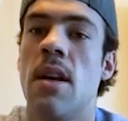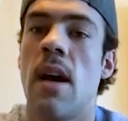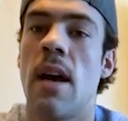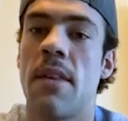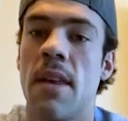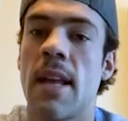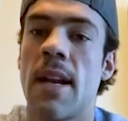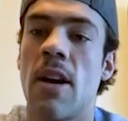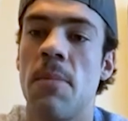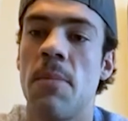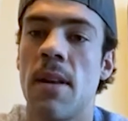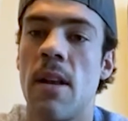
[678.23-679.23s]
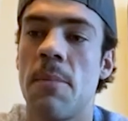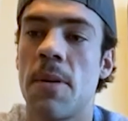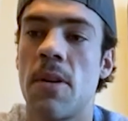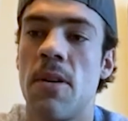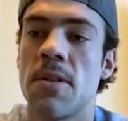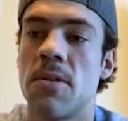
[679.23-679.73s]
I think that helped me a lot, but
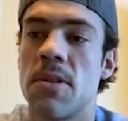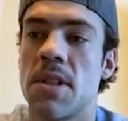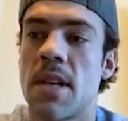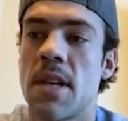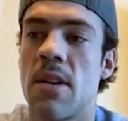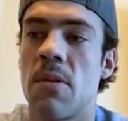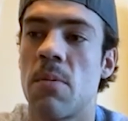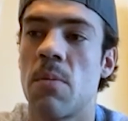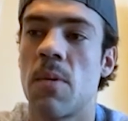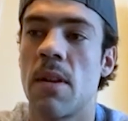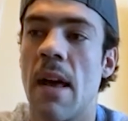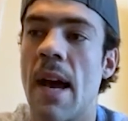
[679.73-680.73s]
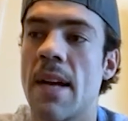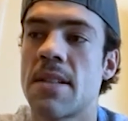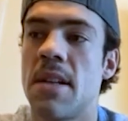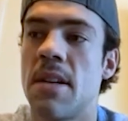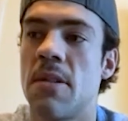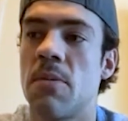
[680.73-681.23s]
also just kind of
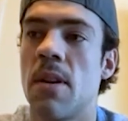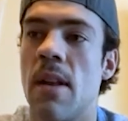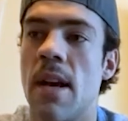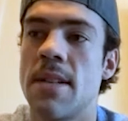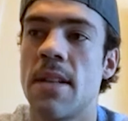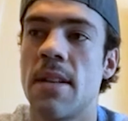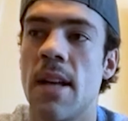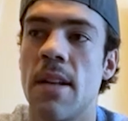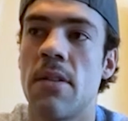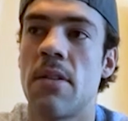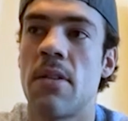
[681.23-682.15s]
relaxing and realizing that